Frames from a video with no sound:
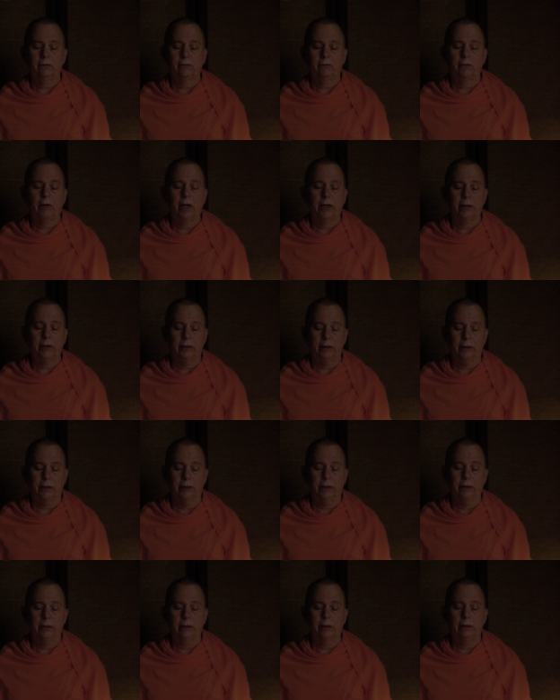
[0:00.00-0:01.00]

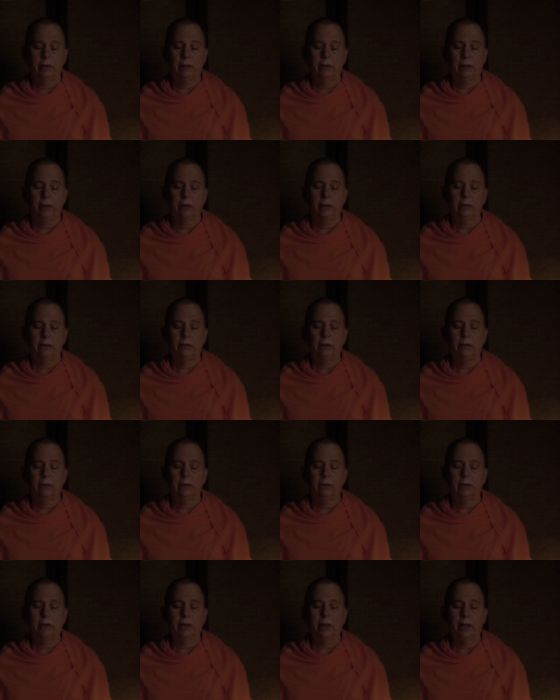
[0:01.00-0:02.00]
Finally, your
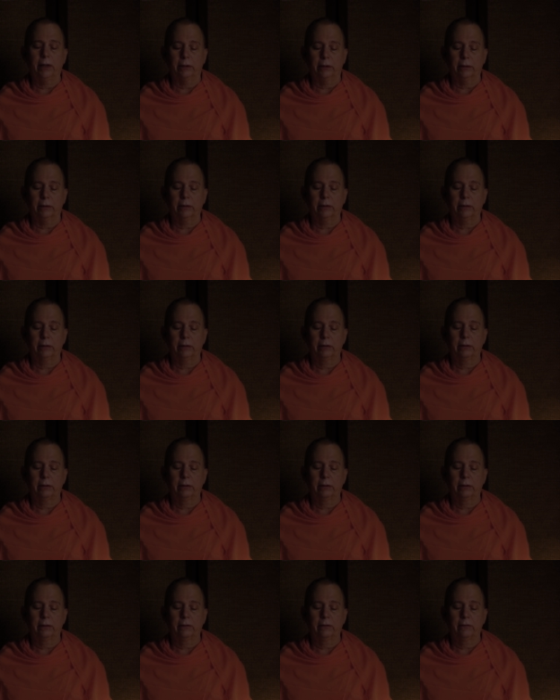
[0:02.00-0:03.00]
neck,
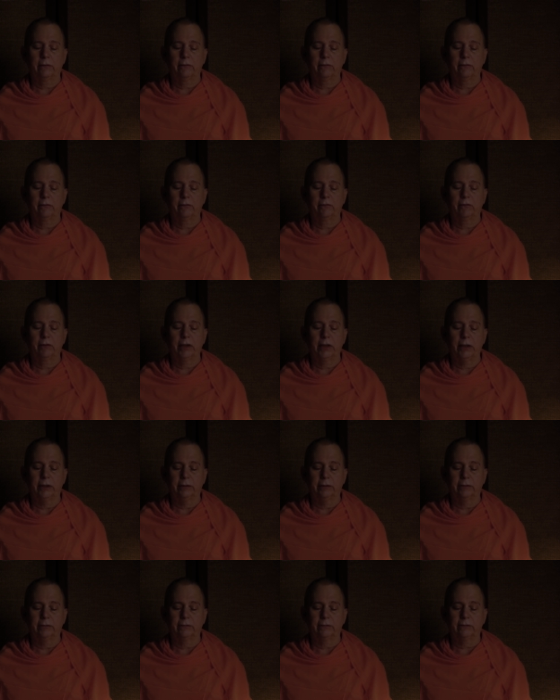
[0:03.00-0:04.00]

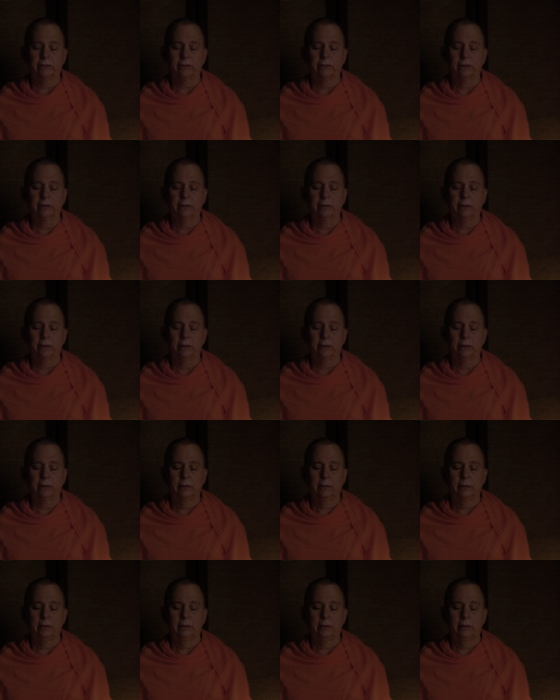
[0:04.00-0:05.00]
face,
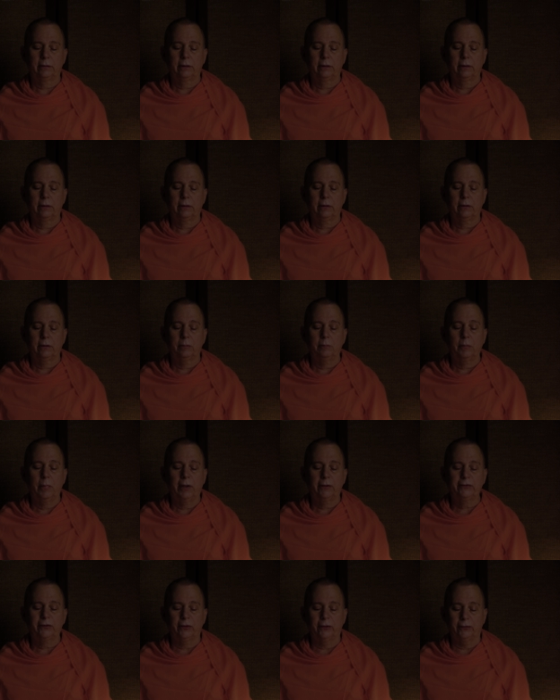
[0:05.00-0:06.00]
the
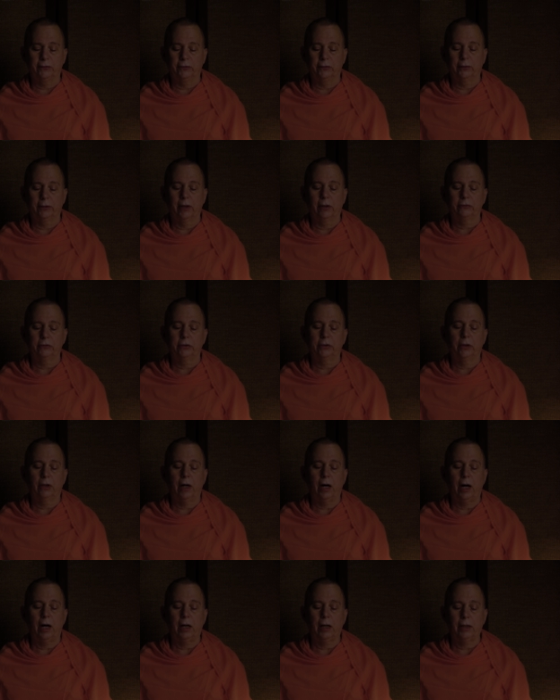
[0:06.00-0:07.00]
muscles around your
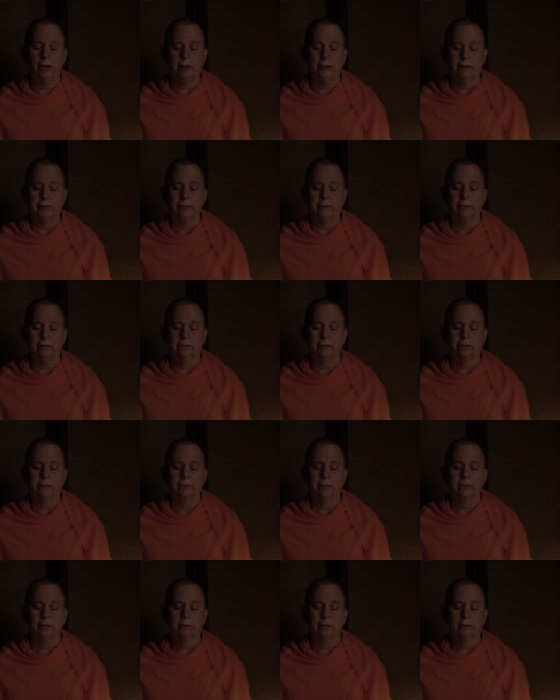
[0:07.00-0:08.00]
eyes,
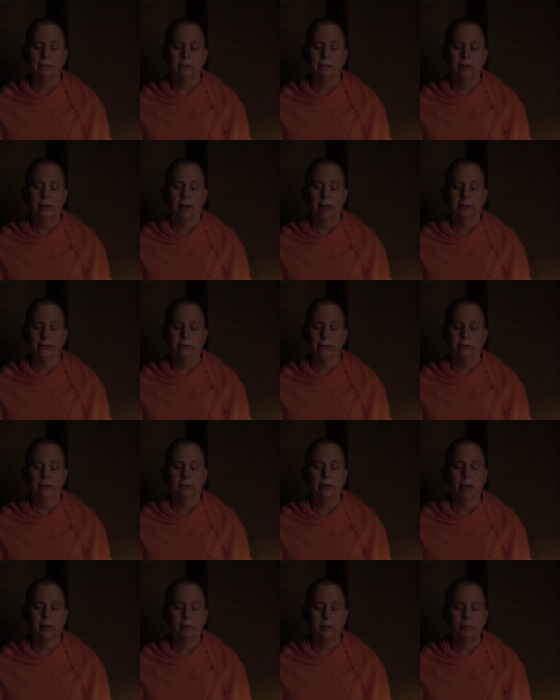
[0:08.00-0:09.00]
at your
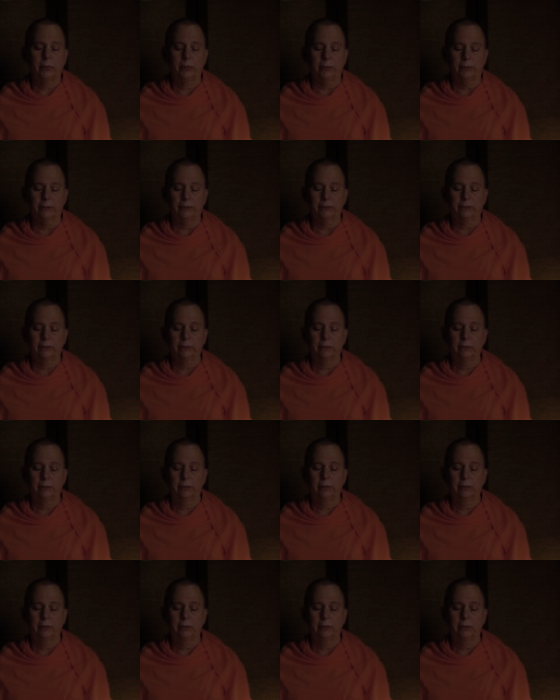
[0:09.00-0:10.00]
temples,
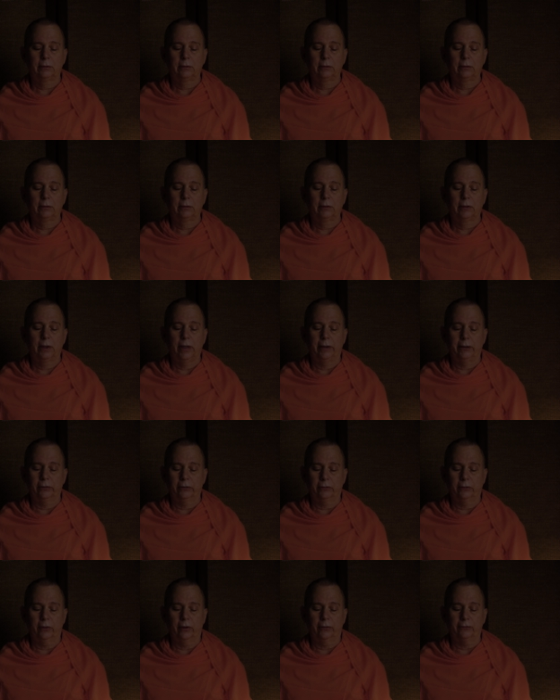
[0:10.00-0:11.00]
and
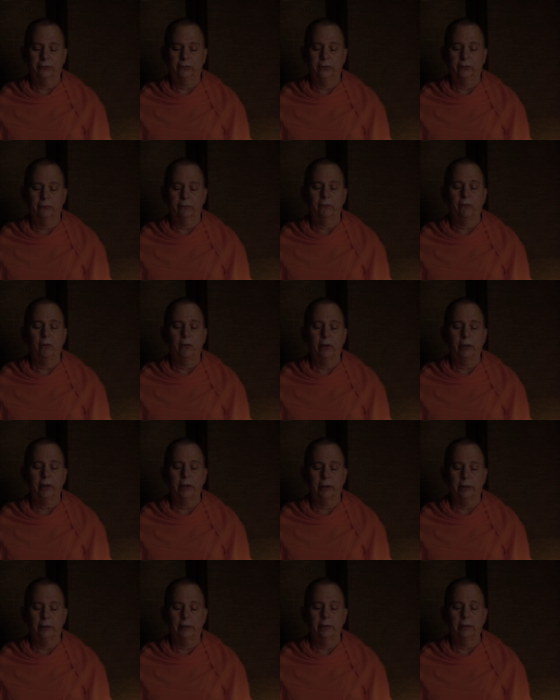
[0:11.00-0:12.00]
across your
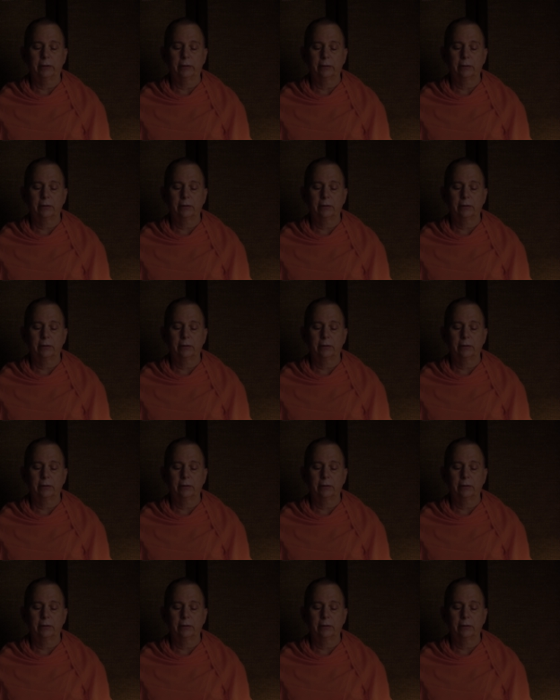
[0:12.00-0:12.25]
forehead.